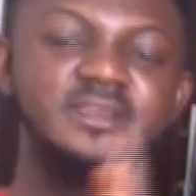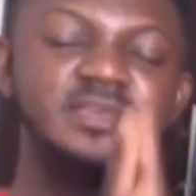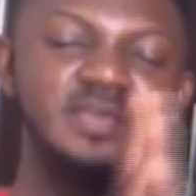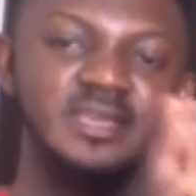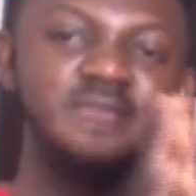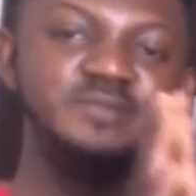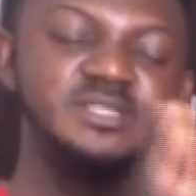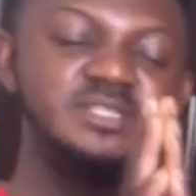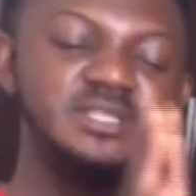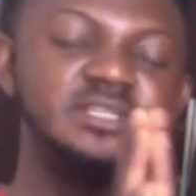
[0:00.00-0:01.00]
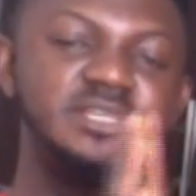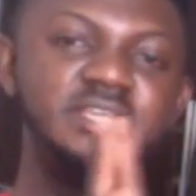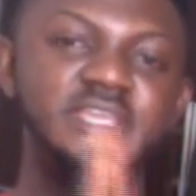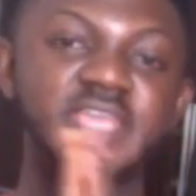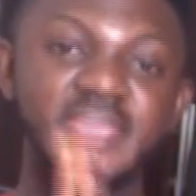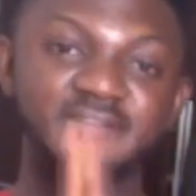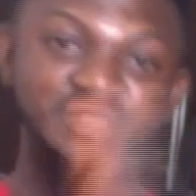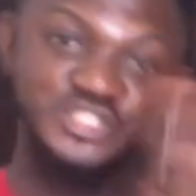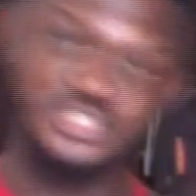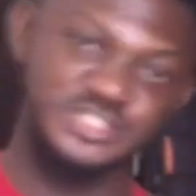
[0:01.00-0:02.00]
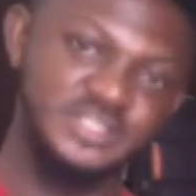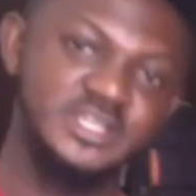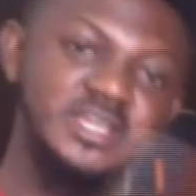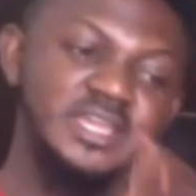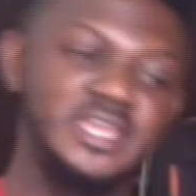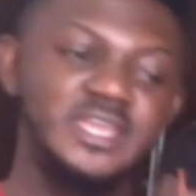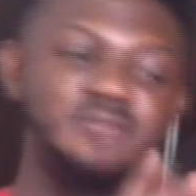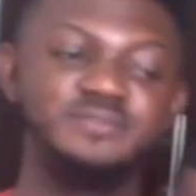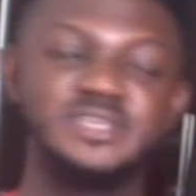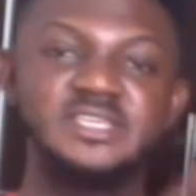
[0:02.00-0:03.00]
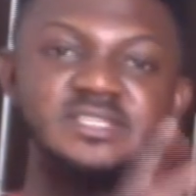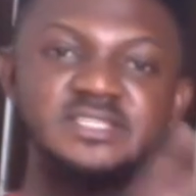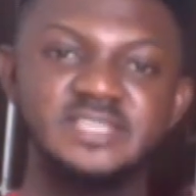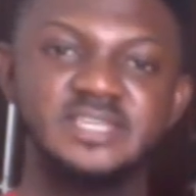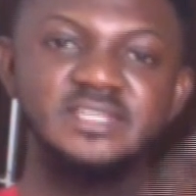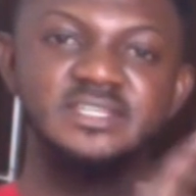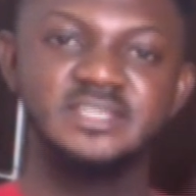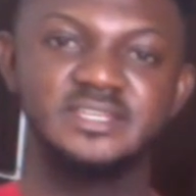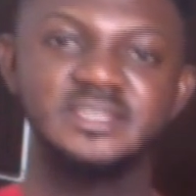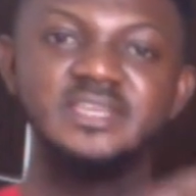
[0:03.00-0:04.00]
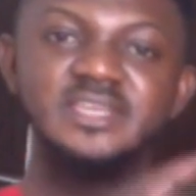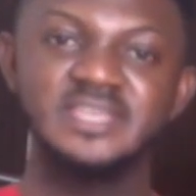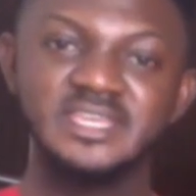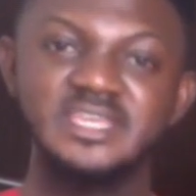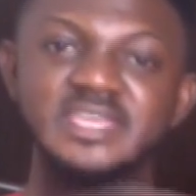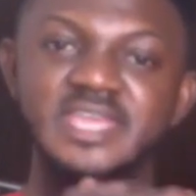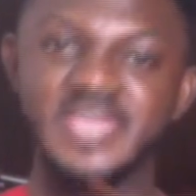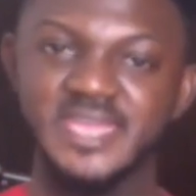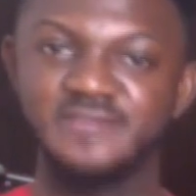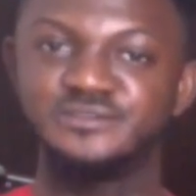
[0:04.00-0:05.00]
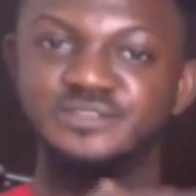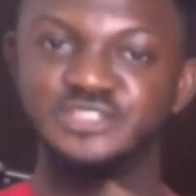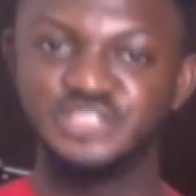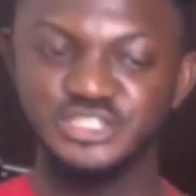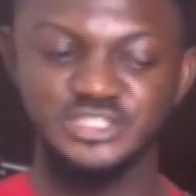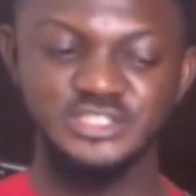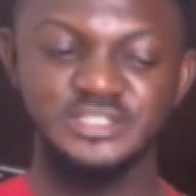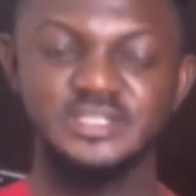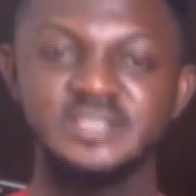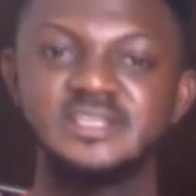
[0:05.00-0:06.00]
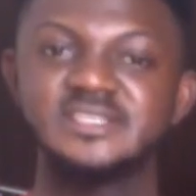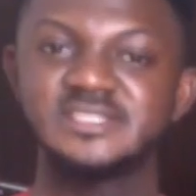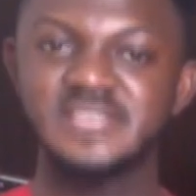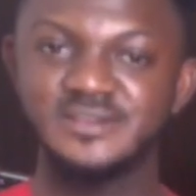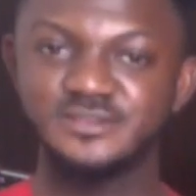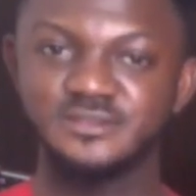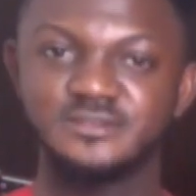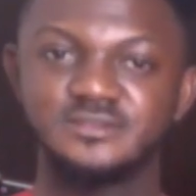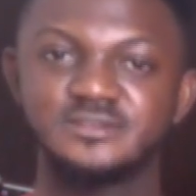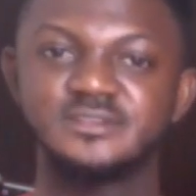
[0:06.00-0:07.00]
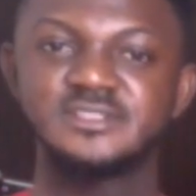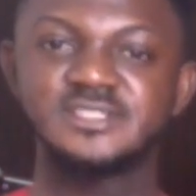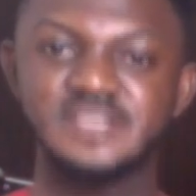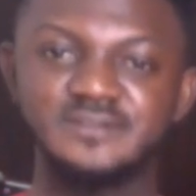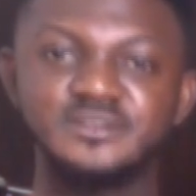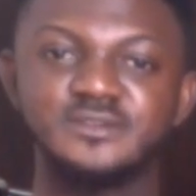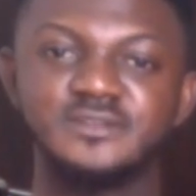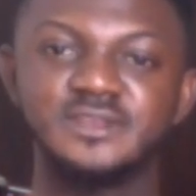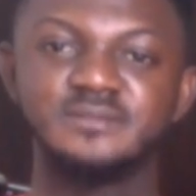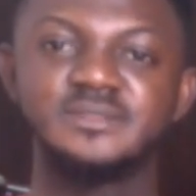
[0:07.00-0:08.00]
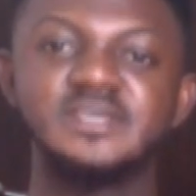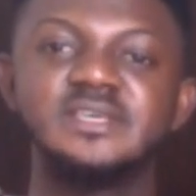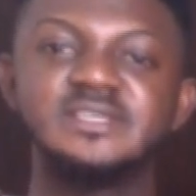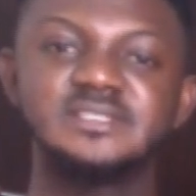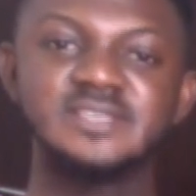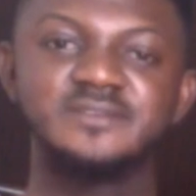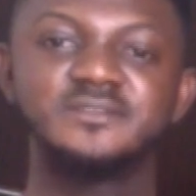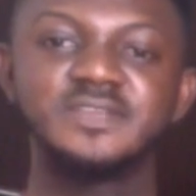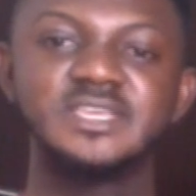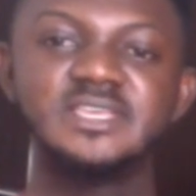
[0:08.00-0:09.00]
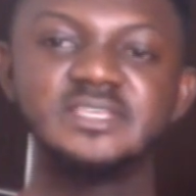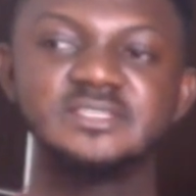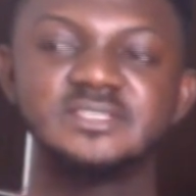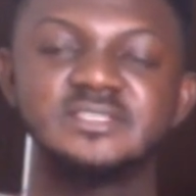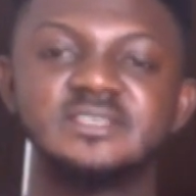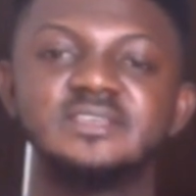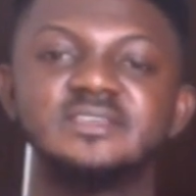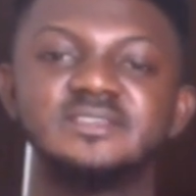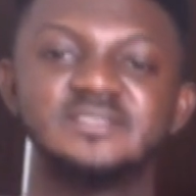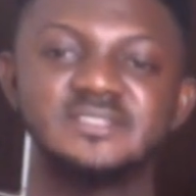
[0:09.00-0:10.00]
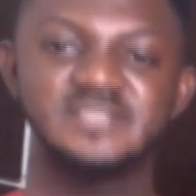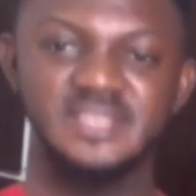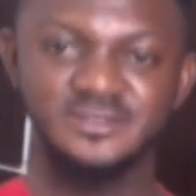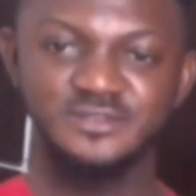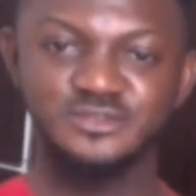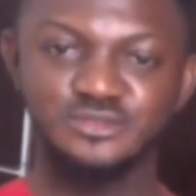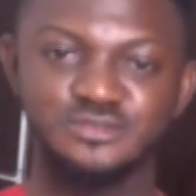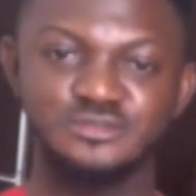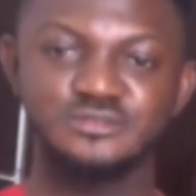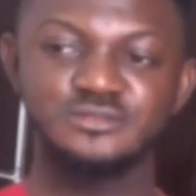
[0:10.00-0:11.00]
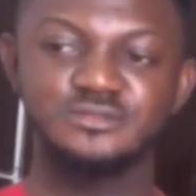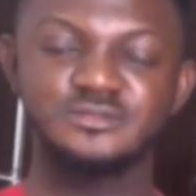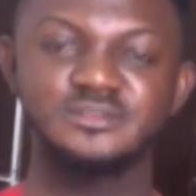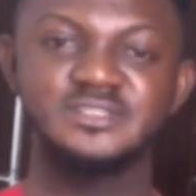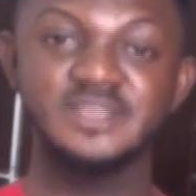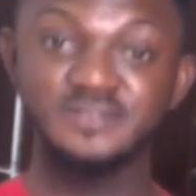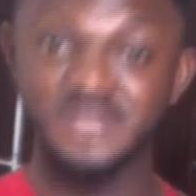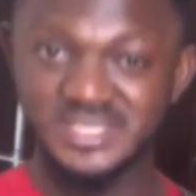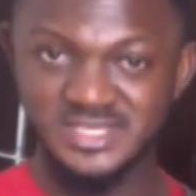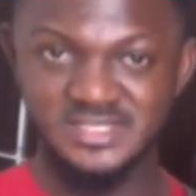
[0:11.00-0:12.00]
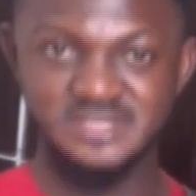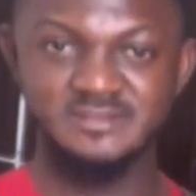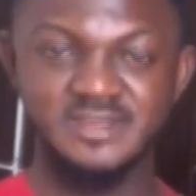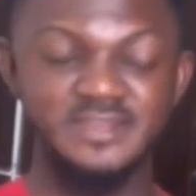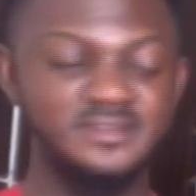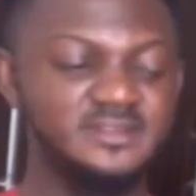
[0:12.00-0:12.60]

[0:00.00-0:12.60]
A, B, C, D, E, F, G. A, B, C, D, E, F, G. Seven of them. 7 keys. 7 notes. 7 keys, right?